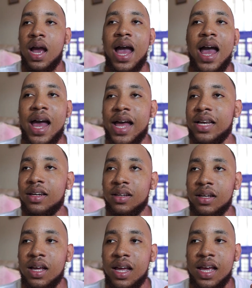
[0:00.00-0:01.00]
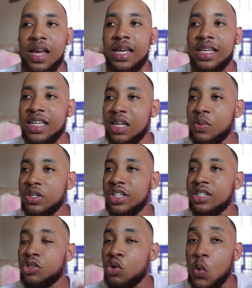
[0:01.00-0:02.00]
And he was
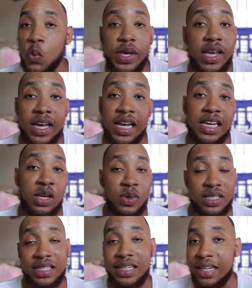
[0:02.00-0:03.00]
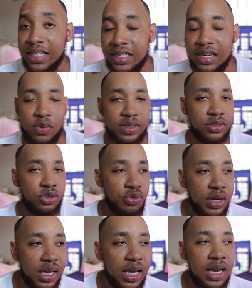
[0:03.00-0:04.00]
just so weak, and he wasn't eating, he wasn't
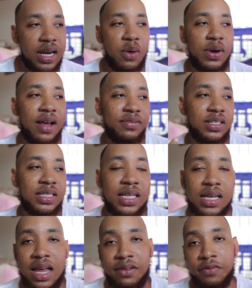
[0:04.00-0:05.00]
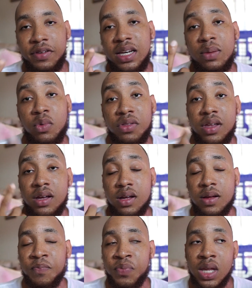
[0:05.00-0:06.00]
drinking. I would have to sit and feed him with a
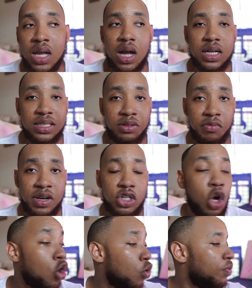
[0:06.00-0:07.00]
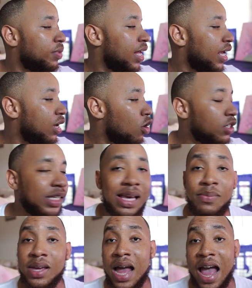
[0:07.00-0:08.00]
syringe. Oh, they also
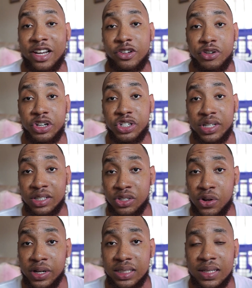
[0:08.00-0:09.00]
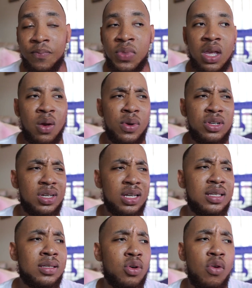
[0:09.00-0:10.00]
gave me a hydration salt, which
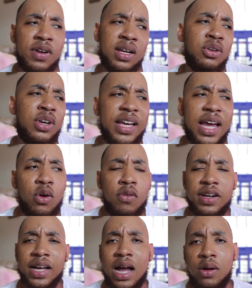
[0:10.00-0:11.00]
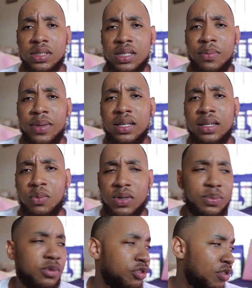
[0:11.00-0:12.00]
is you could get over the counter, but it was
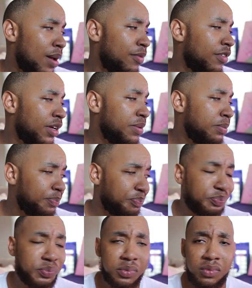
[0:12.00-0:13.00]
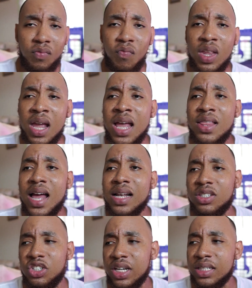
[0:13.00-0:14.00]
prescribed for him.
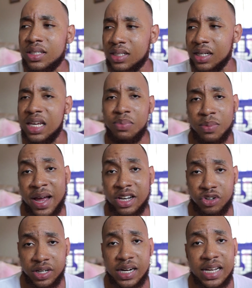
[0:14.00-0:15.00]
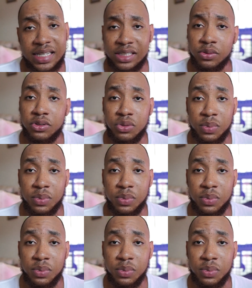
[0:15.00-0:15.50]
That's just to keep him hydrated, as I told you